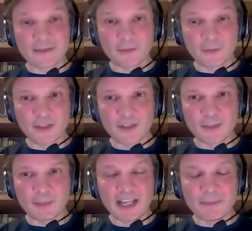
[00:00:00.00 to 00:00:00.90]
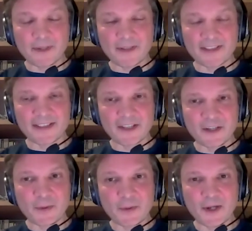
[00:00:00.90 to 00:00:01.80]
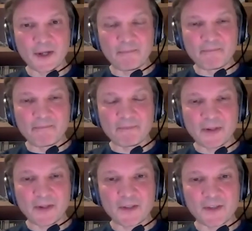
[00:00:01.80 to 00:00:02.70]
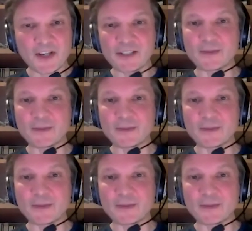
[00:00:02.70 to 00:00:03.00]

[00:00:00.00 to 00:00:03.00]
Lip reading: from the newspaper. So Hergé